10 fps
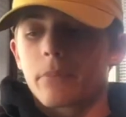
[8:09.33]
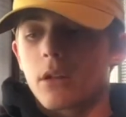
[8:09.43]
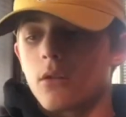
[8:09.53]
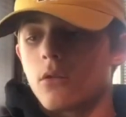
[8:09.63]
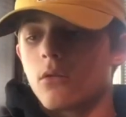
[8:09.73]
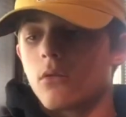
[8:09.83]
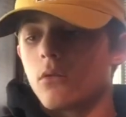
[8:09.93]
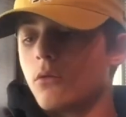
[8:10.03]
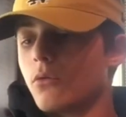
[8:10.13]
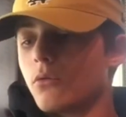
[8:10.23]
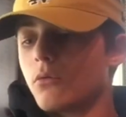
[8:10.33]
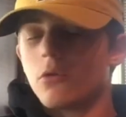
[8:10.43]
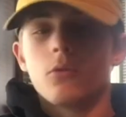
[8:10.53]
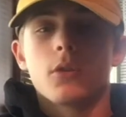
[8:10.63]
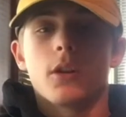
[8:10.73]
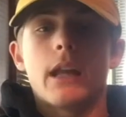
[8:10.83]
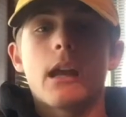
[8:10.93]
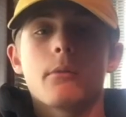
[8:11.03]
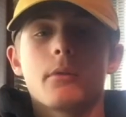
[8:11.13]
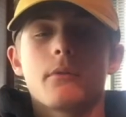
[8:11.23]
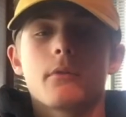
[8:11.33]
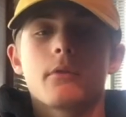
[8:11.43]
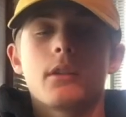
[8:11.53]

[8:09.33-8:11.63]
because you were an airman for